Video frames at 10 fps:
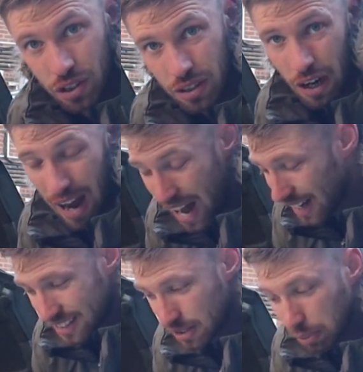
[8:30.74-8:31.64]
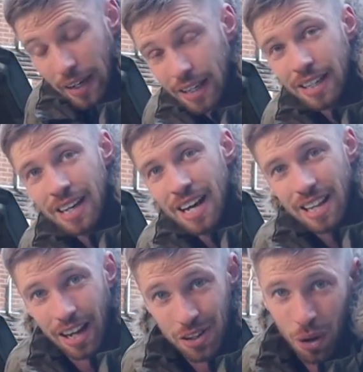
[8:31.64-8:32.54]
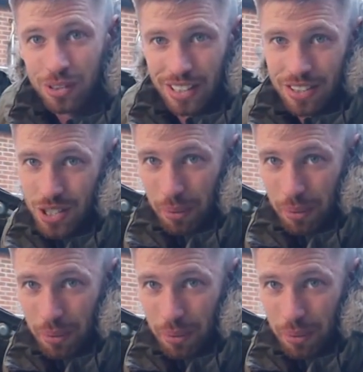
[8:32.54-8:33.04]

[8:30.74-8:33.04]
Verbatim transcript: So there has to be that knock sensor.